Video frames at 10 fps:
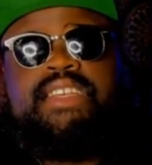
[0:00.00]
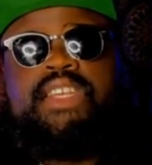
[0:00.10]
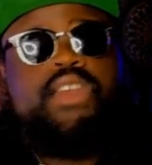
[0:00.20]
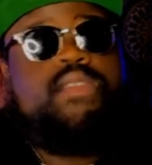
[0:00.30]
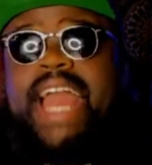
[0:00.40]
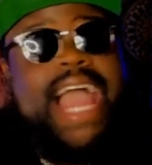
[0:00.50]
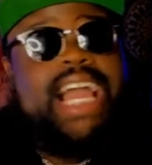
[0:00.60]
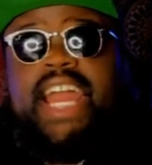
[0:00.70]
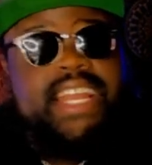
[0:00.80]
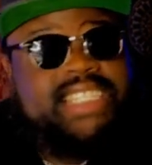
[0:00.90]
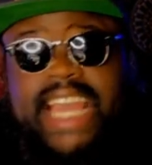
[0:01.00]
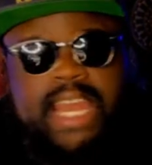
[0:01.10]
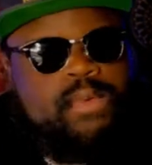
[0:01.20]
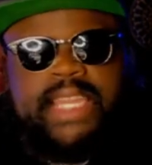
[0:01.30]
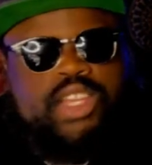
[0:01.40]
You're not
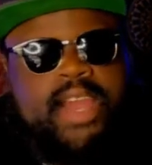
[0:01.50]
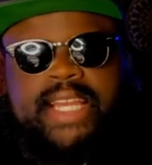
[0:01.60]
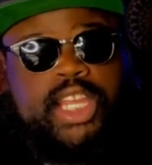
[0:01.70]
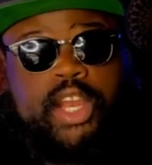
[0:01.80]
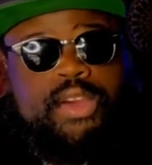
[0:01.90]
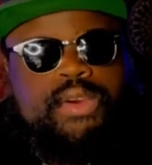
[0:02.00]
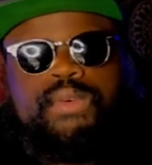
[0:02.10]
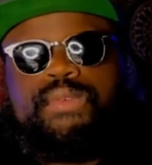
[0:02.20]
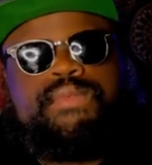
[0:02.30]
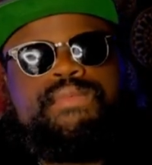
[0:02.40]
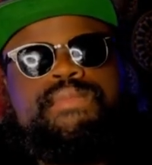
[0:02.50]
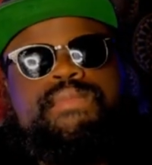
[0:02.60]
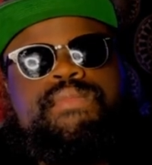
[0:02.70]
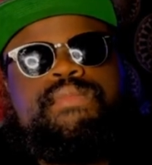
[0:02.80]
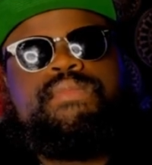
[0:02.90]
understanding what they're trying to do.
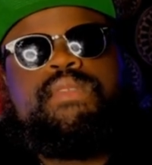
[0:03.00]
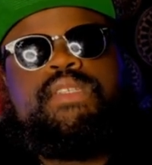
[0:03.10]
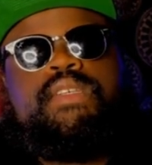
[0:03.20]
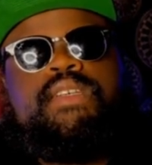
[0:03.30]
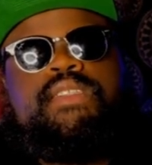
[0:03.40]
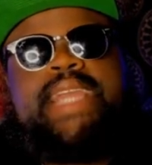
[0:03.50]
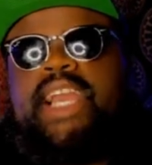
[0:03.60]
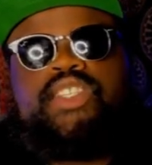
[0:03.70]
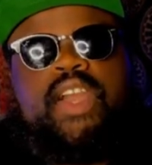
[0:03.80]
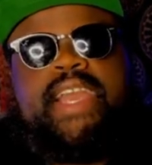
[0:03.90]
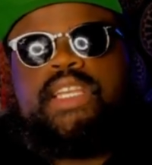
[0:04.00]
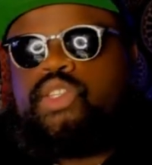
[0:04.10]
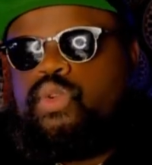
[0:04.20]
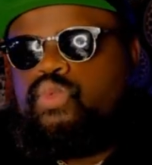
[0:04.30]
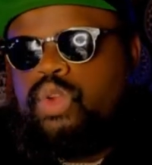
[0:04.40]
They're trying
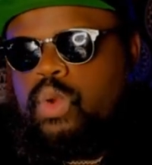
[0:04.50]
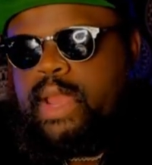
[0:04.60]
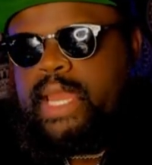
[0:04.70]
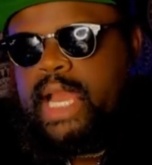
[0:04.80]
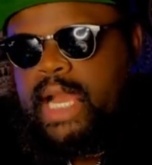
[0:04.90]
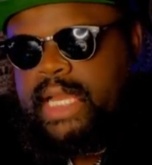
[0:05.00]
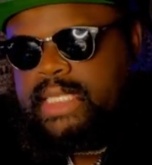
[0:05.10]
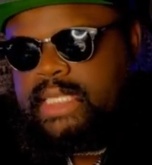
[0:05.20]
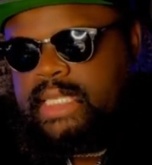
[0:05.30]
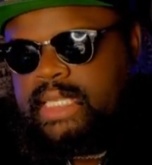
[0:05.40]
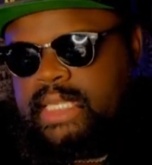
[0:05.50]
to ruin us.